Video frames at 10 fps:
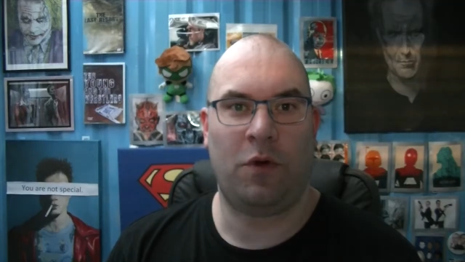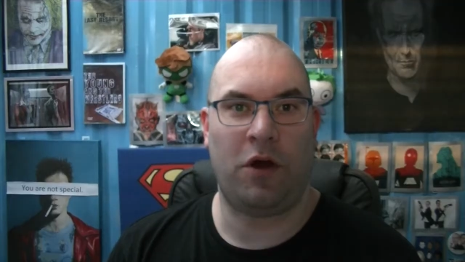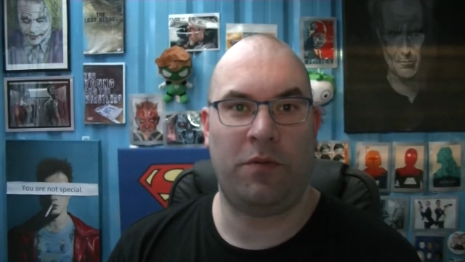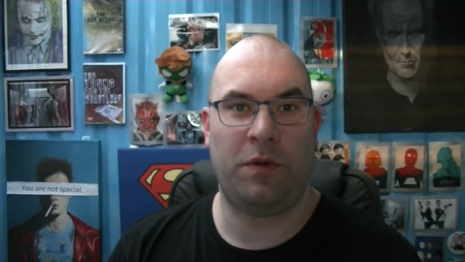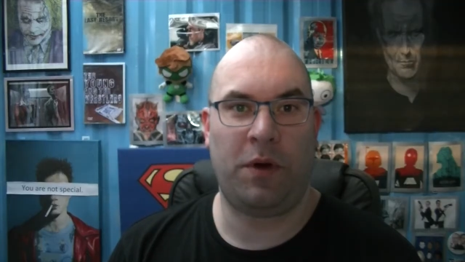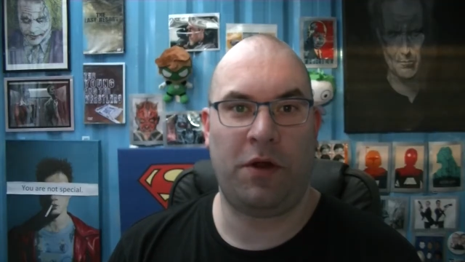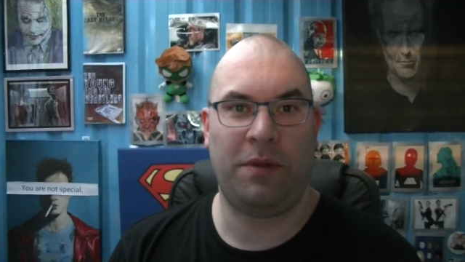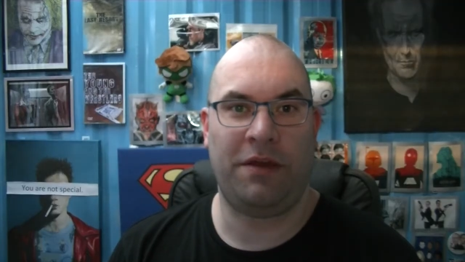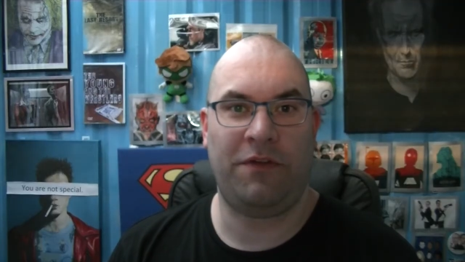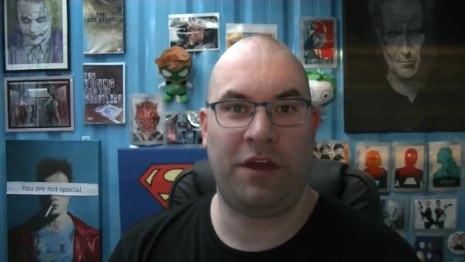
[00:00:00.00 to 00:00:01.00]
Welcome to Pod
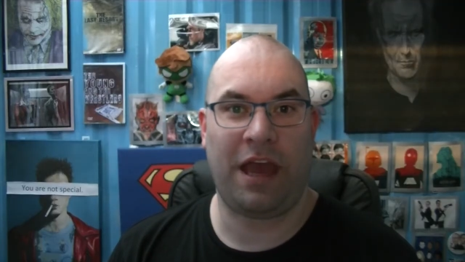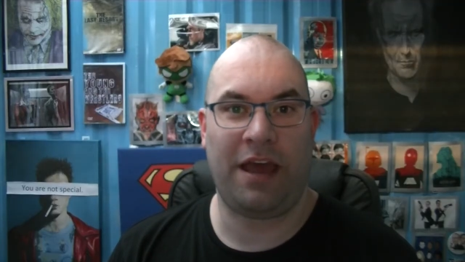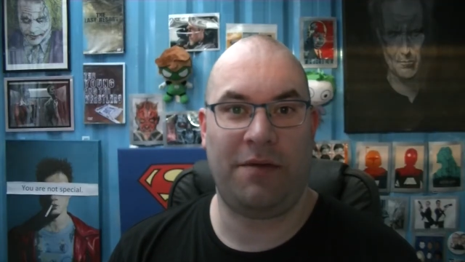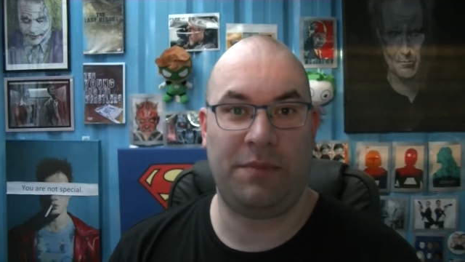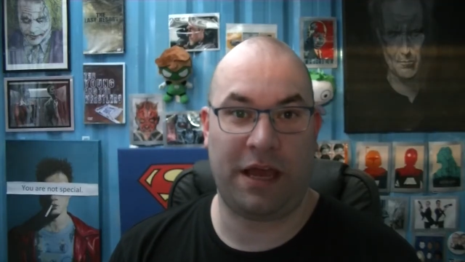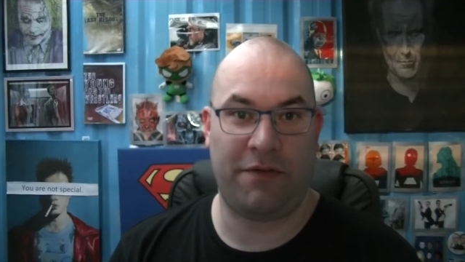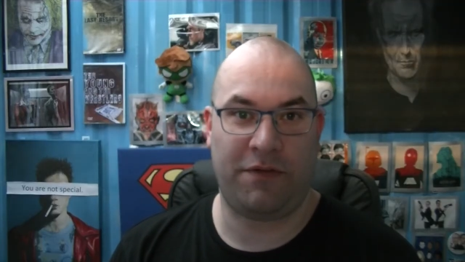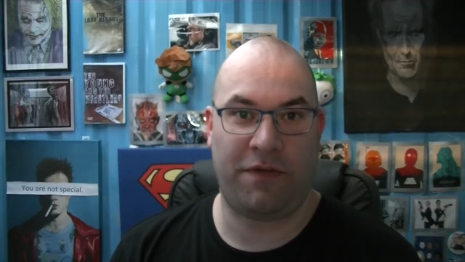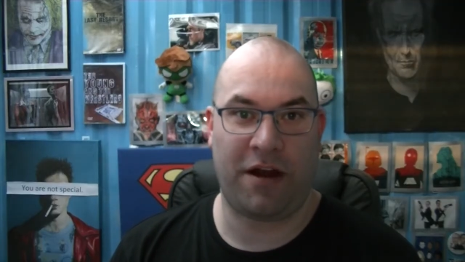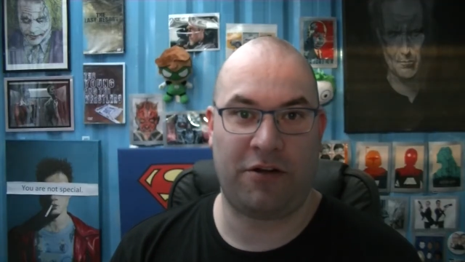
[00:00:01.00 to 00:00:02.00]
Me If You Can. I'm
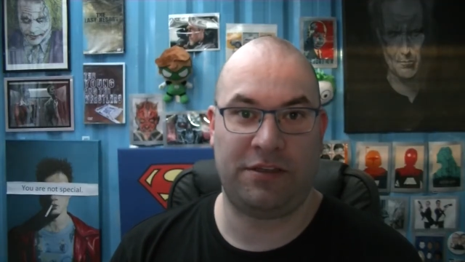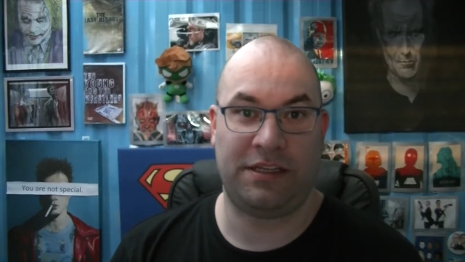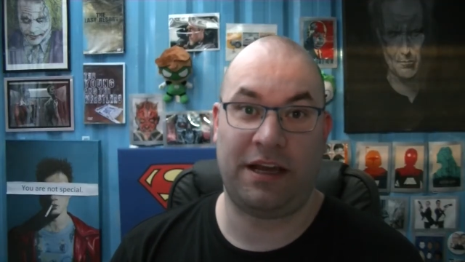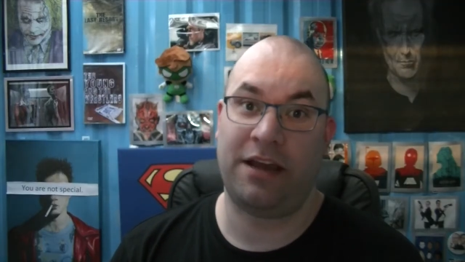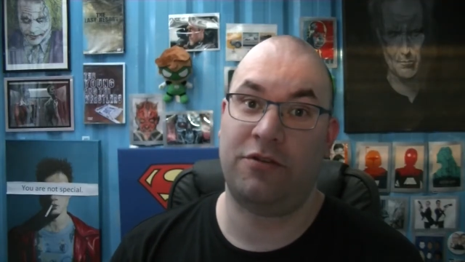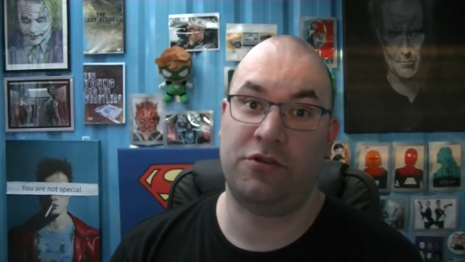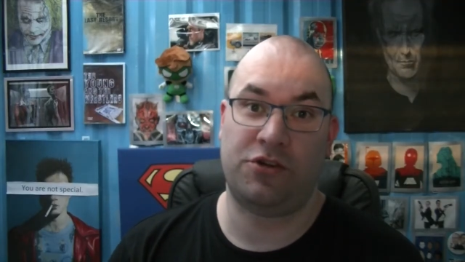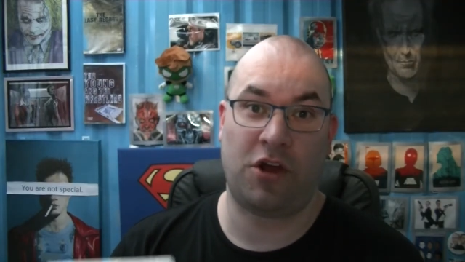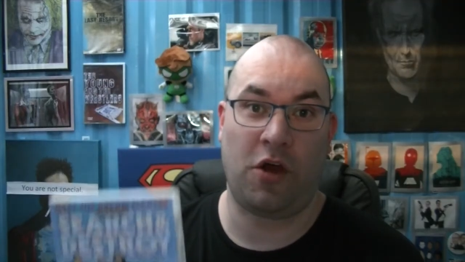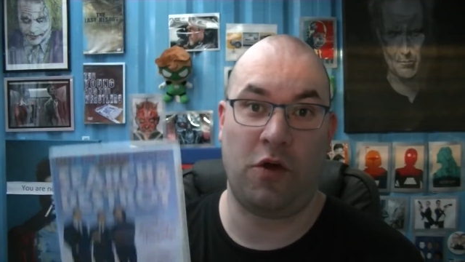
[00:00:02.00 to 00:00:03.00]
David Farrell. Today on the
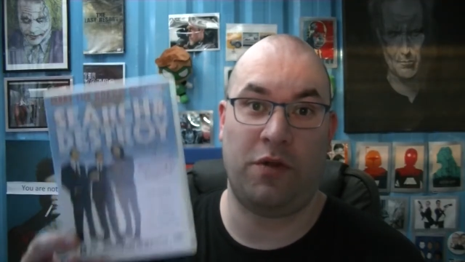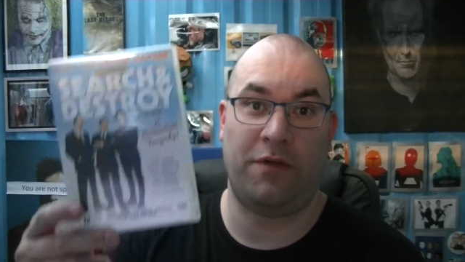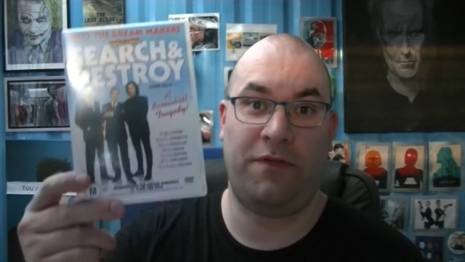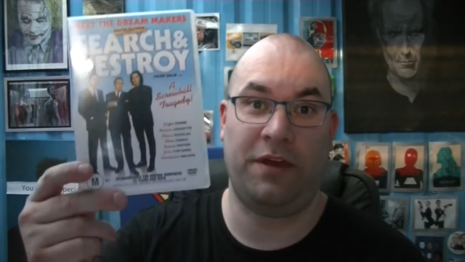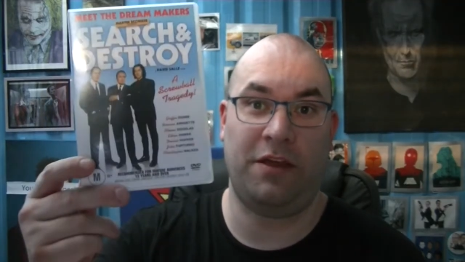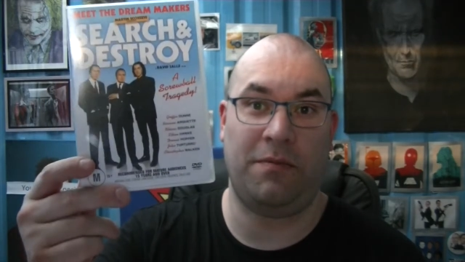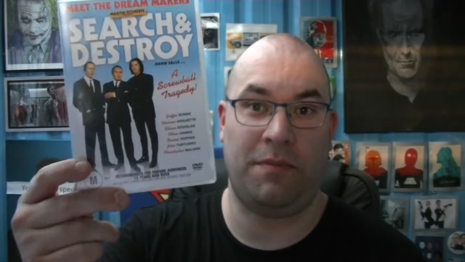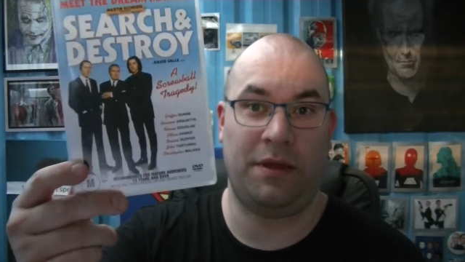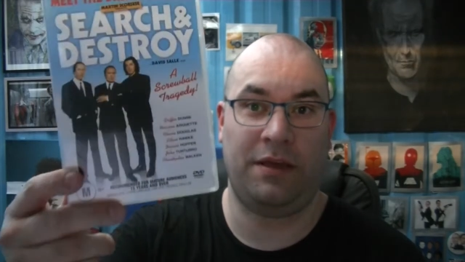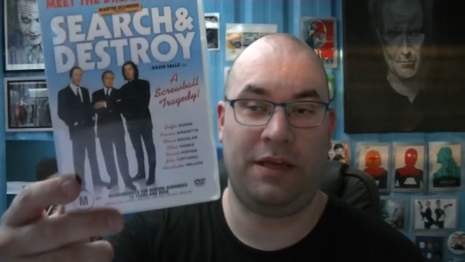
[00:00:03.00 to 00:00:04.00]
show, the
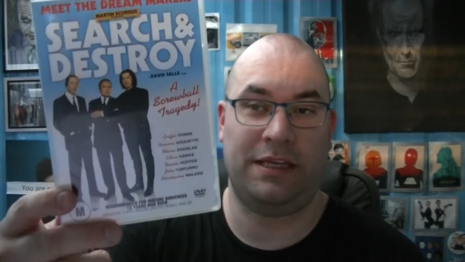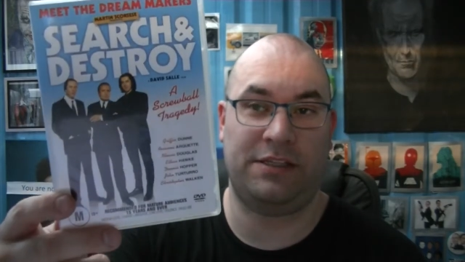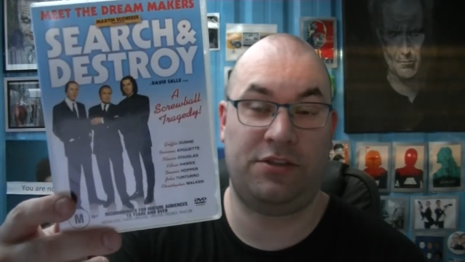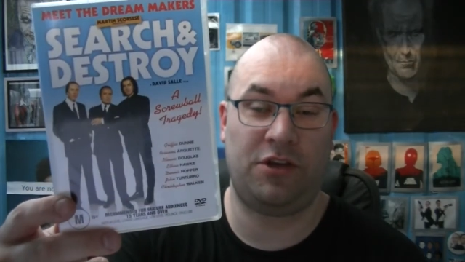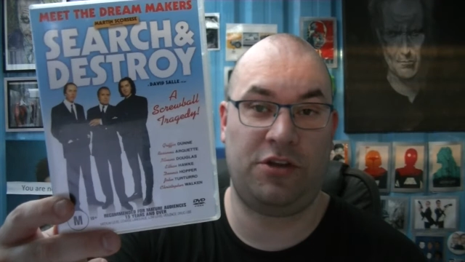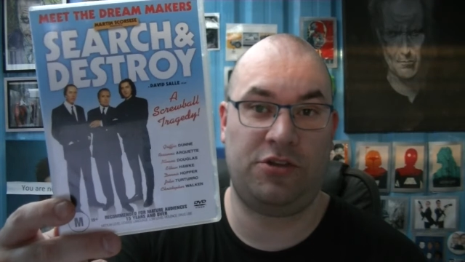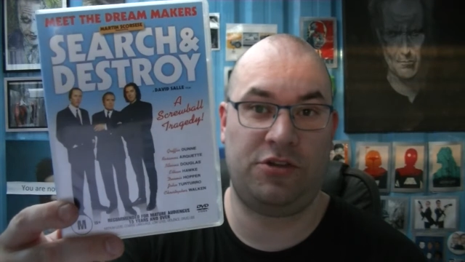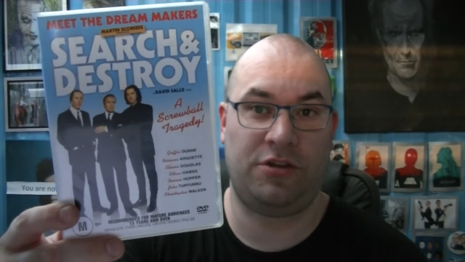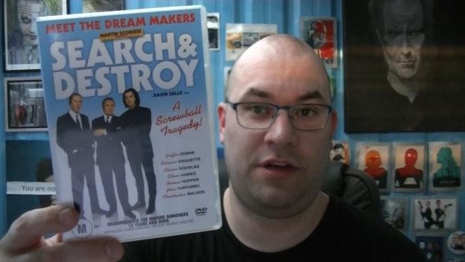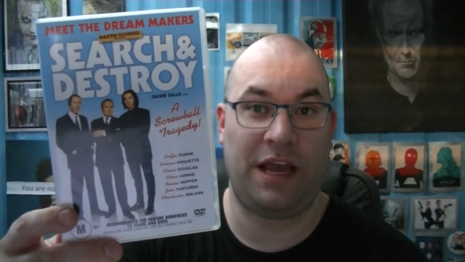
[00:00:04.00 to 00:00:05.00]
film is
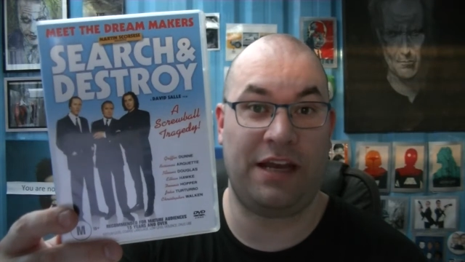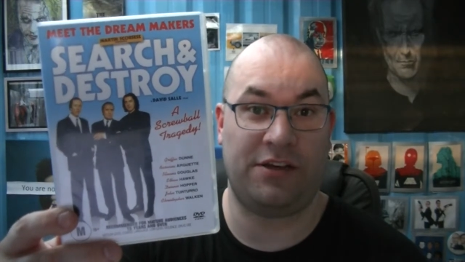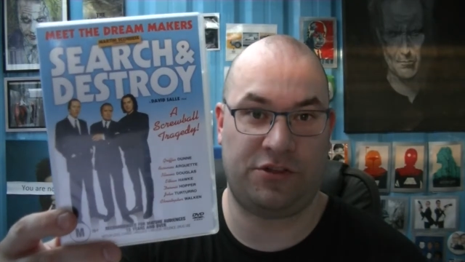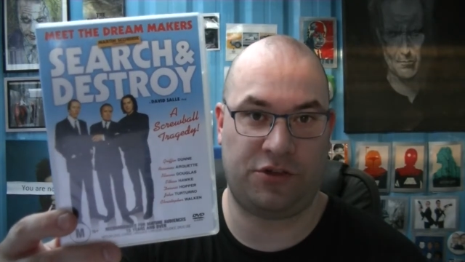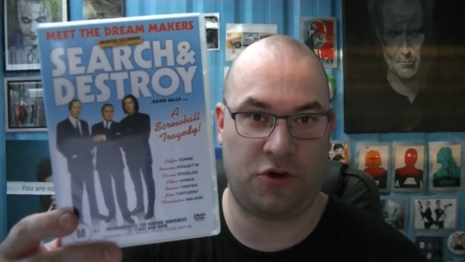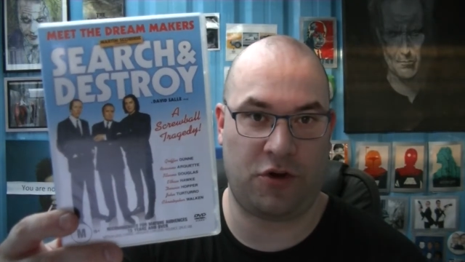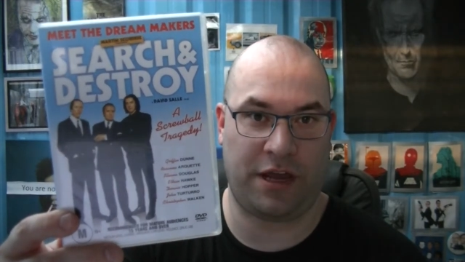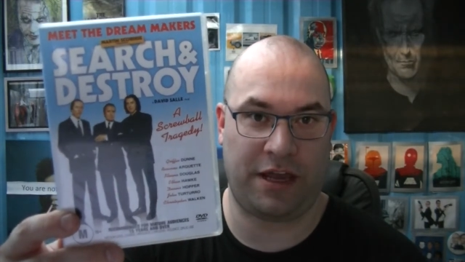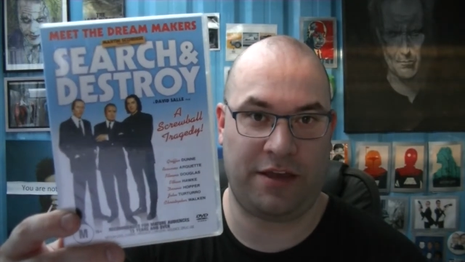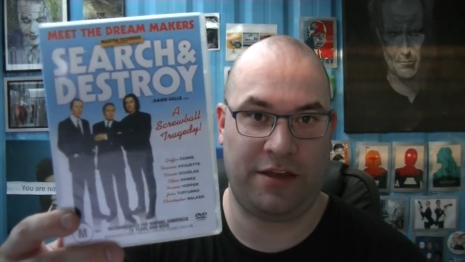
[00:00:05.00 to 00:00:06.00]
Search and
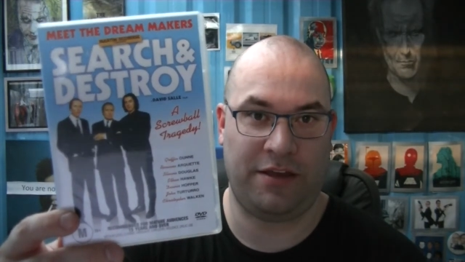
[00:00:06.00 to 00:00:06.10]
Destroy,